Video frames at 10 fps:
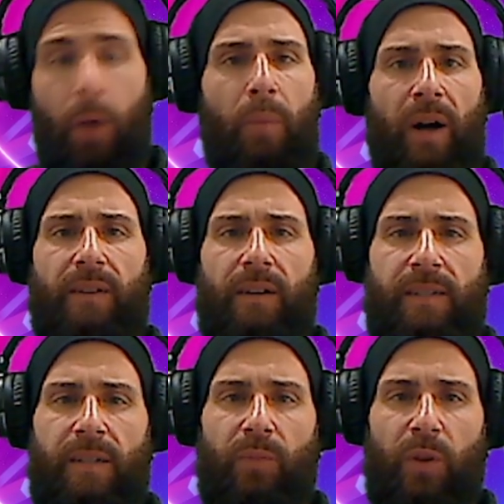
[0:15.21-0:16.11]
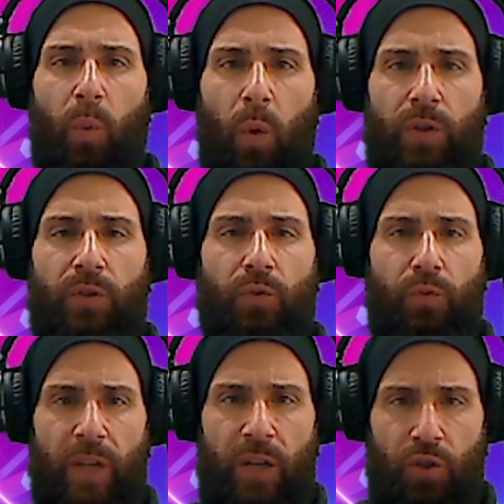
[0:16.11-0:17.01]
but I simply want to
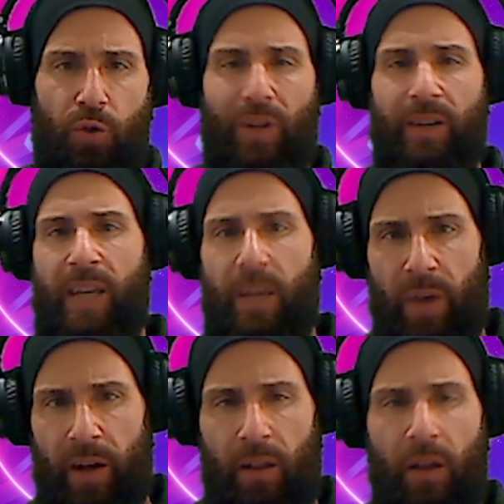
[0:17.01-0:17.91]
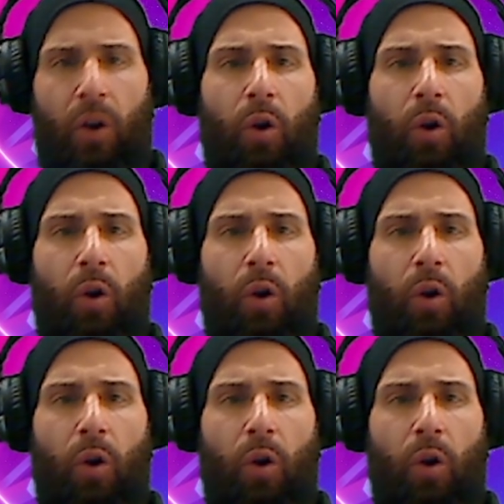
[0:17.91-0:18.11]
read you an email